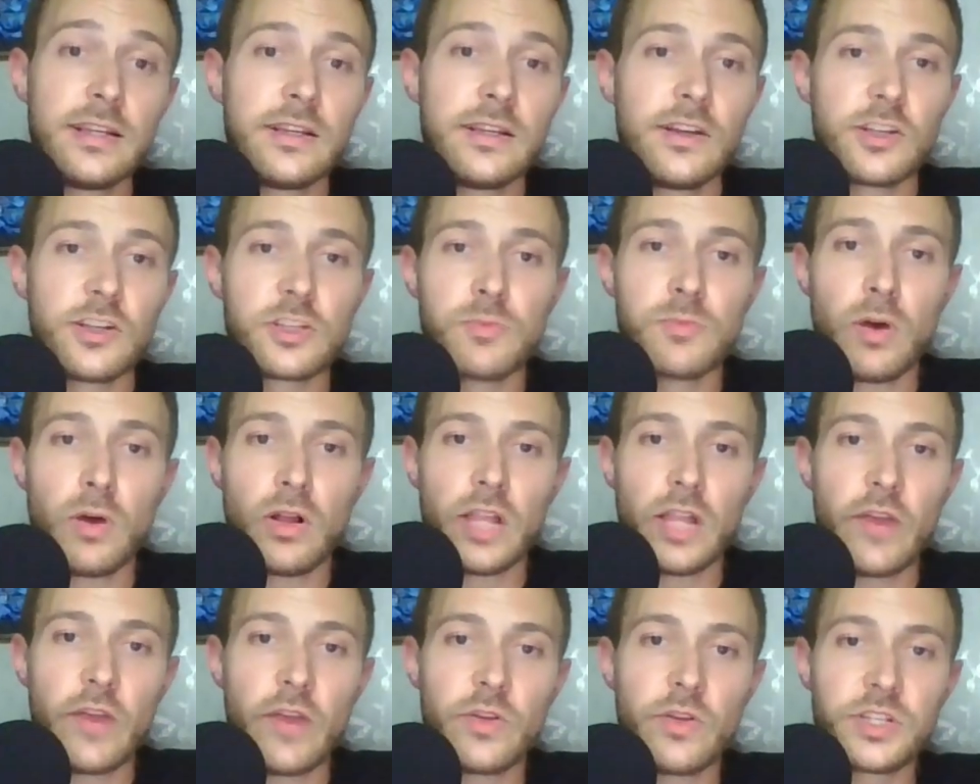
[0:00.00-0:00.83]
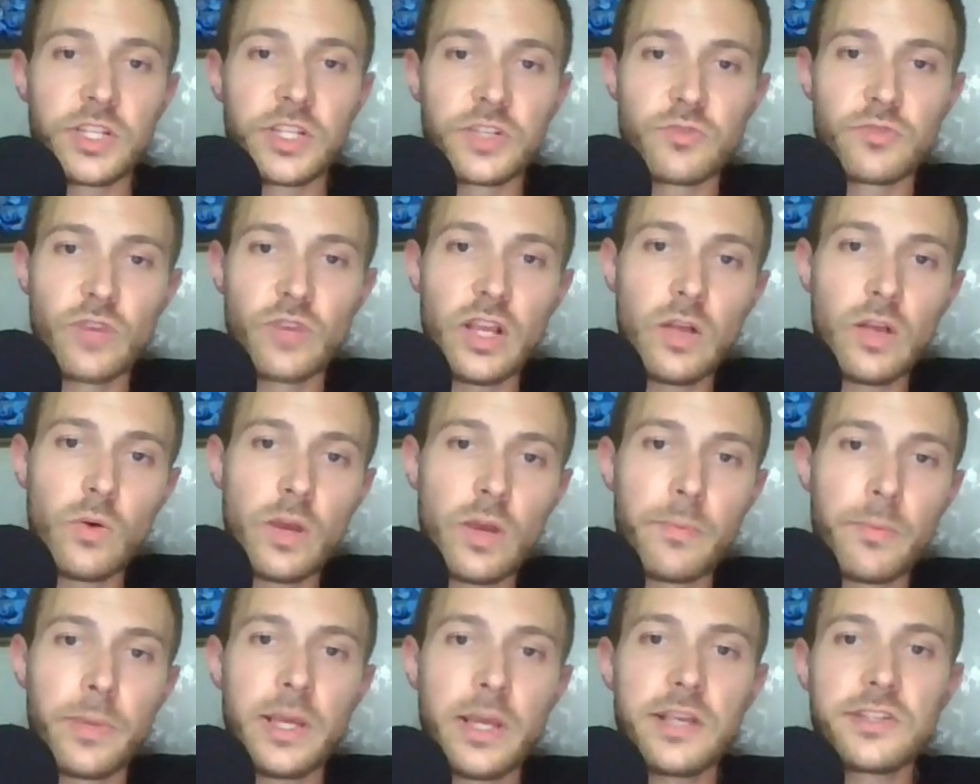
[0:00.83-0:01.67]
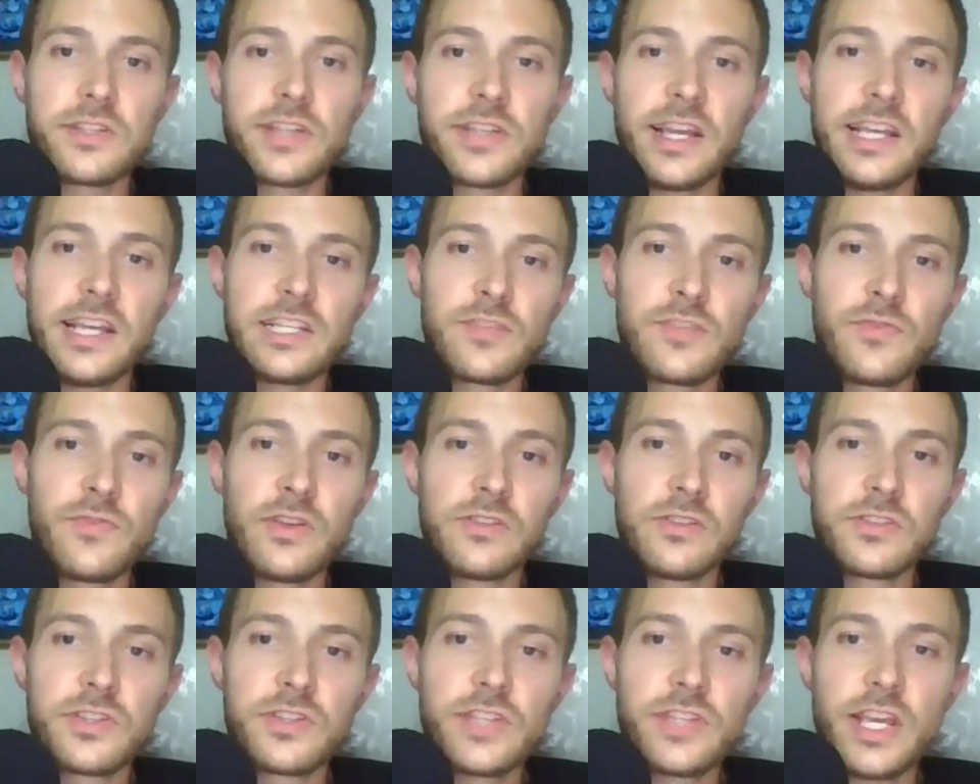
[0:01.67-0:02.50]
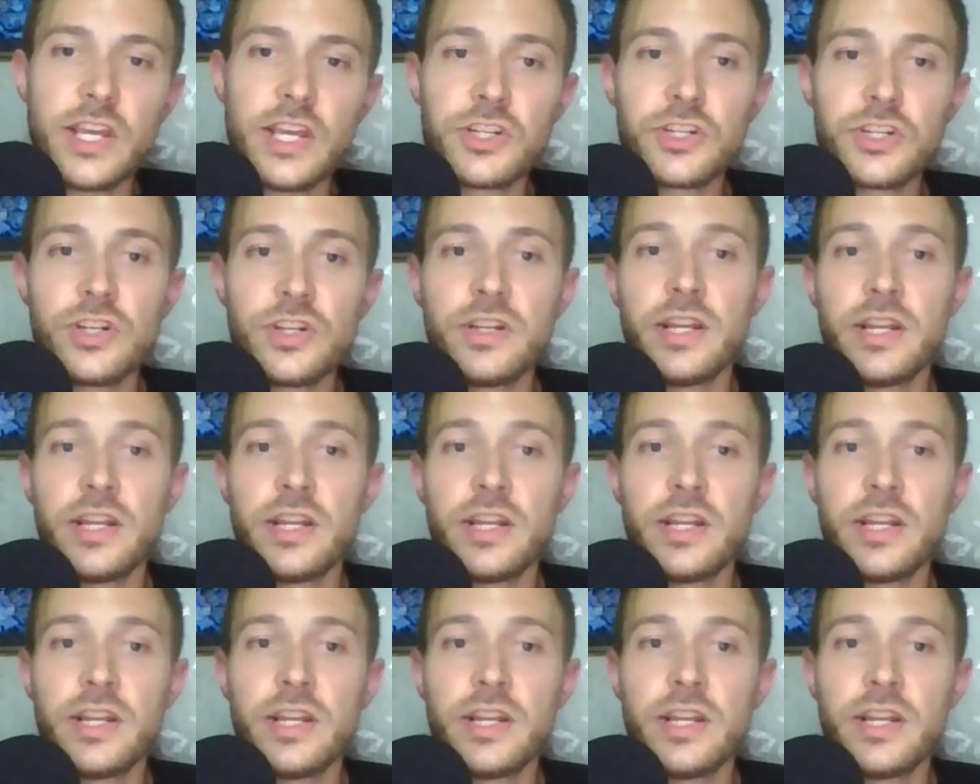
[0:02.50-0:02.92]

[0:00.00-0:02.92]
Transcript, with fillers: a small heritage railway based at Isfield Station